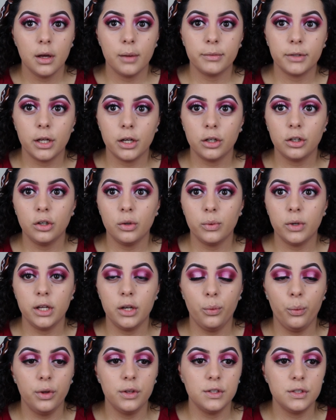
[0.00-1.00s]
I'm going to go
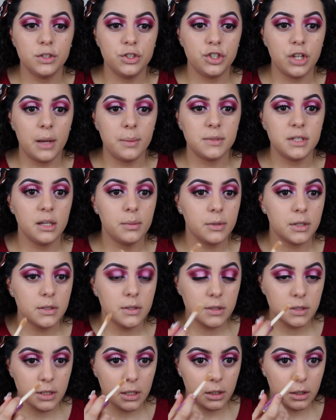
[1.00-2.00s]
in with Shape Tape
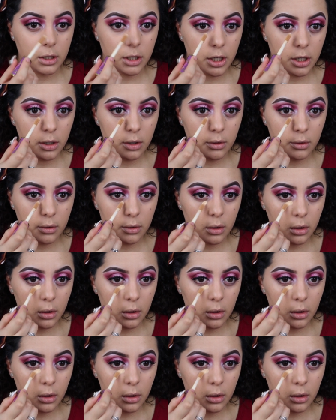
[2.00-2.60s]
Concealer.